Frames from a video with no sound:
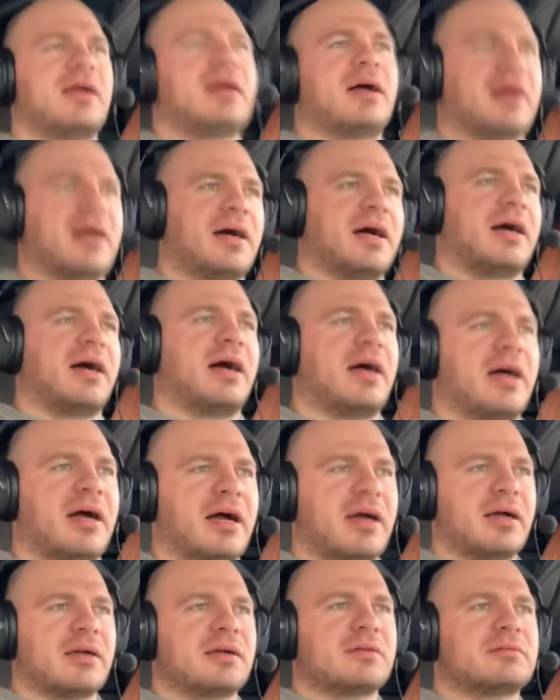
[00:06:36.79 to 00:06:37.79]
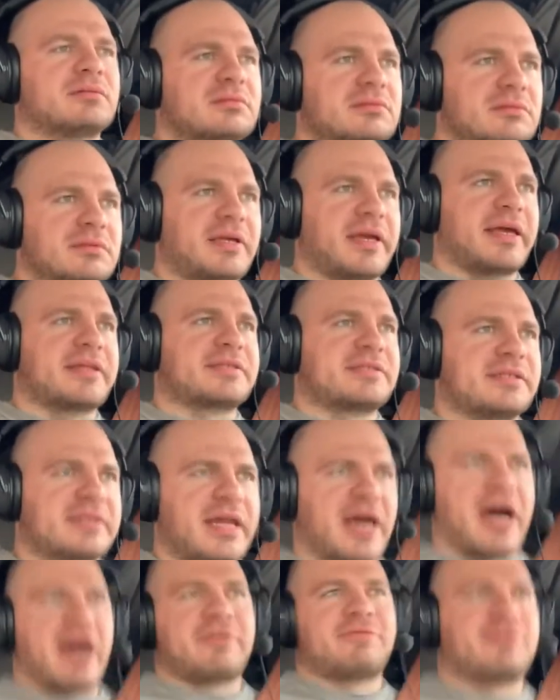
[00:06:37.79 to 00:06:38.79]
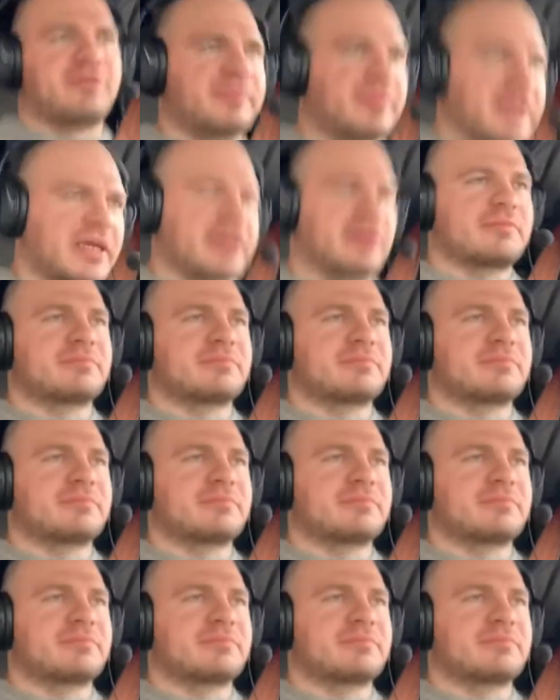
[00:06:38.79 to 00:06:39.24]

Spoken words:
it's not for me.